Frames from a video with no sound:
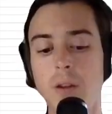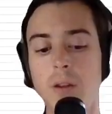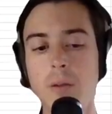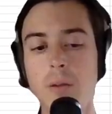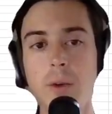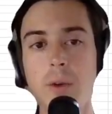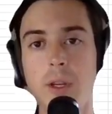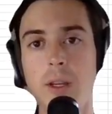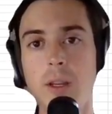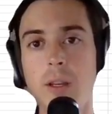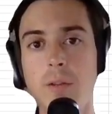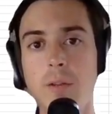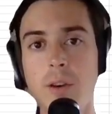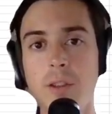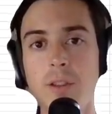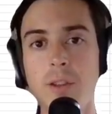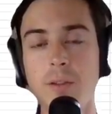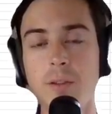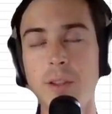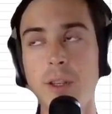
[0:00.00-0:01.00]
We can give
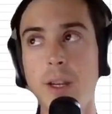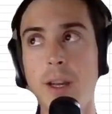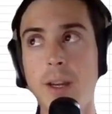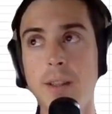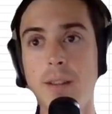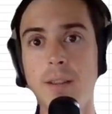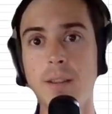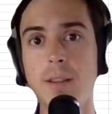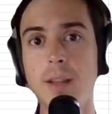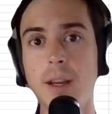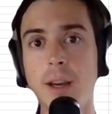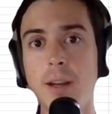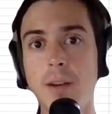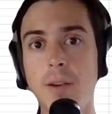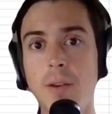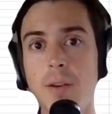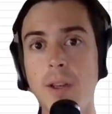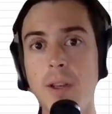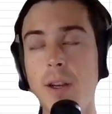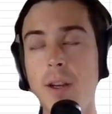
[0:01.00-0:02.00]
ourselves a nice
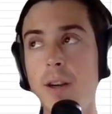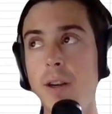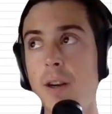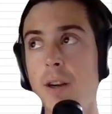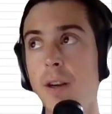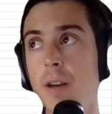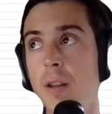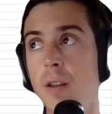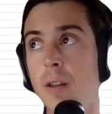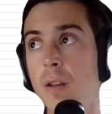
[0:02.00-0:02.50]
title here.